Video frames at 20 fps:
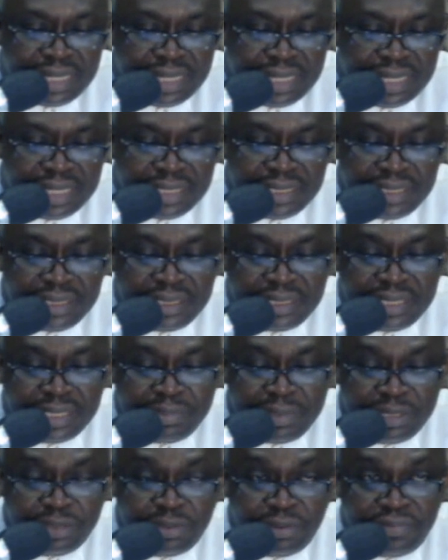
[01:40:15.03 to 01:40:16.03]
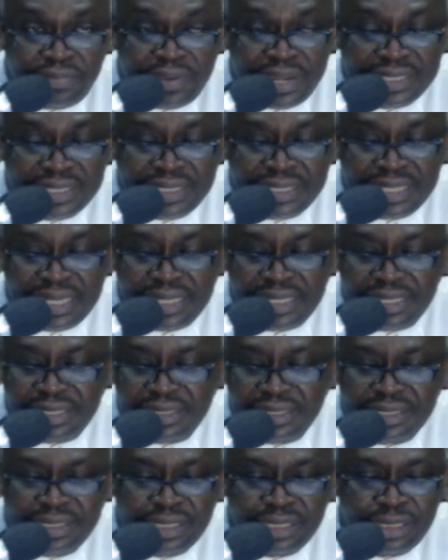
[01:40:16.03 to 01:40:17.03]
And this statement of fact
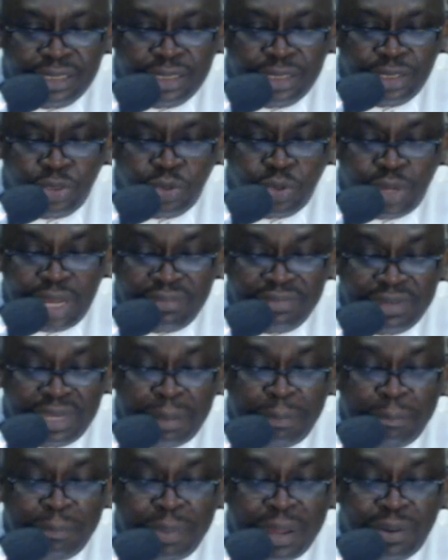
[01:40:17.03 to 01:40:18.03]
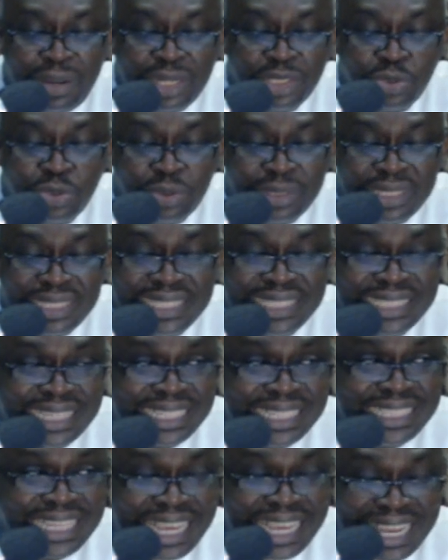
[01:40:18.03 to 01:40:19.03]
says you have the power to
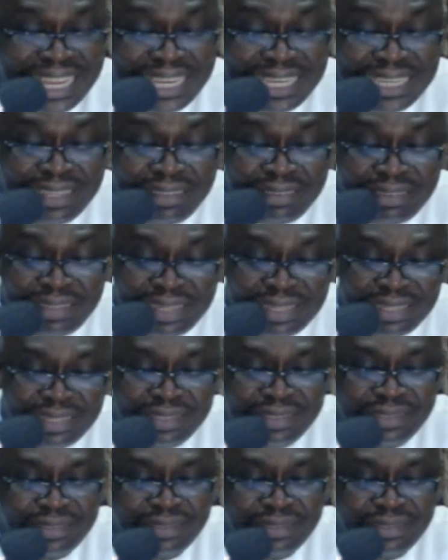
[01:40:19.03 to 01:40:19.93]
reject anything